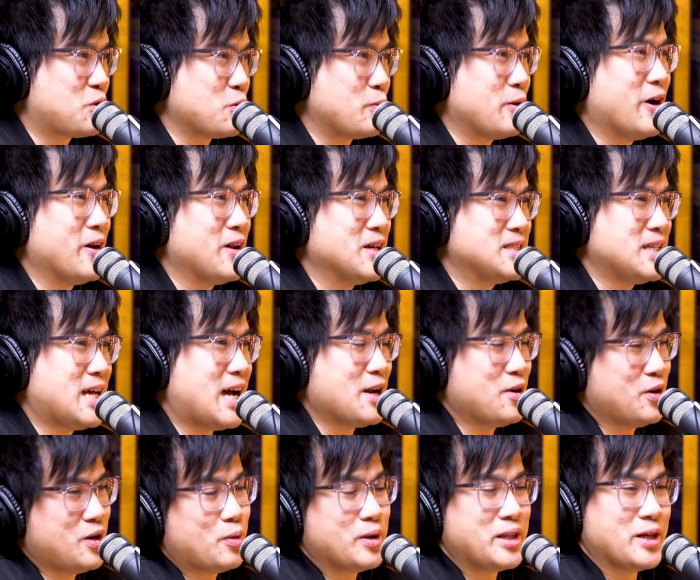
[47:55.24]
to be honest
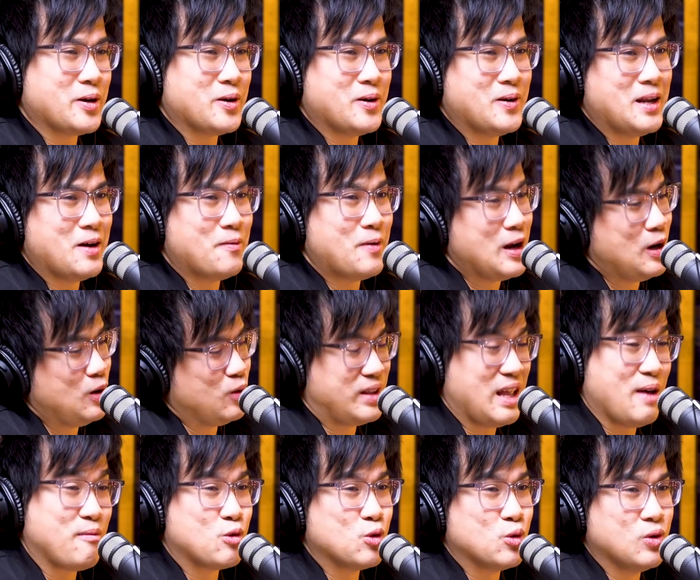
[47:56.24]
I don't know what they're called but I
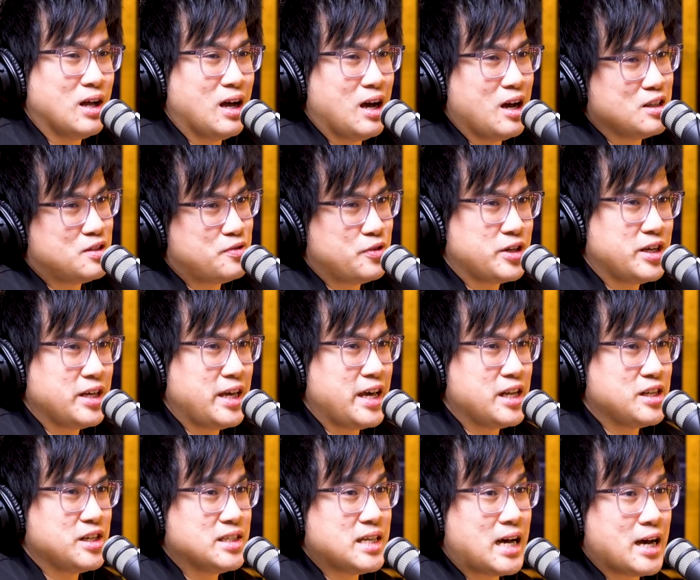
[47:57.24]
look damn cool It's
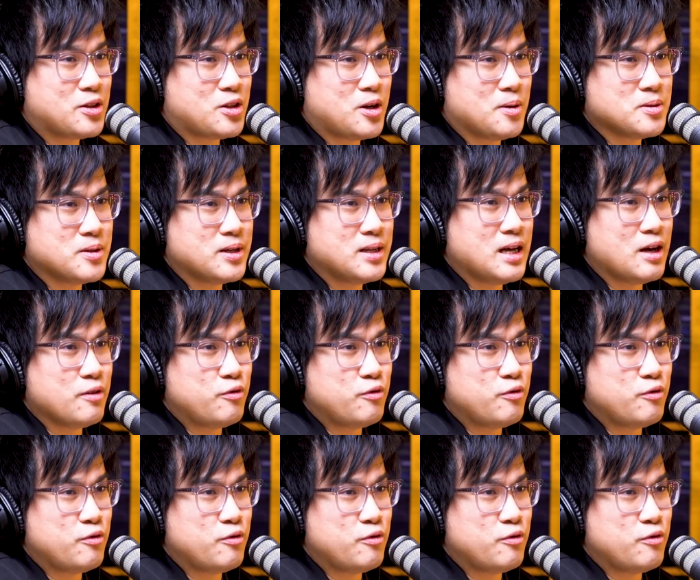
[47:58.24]
freaking AJ's high tops one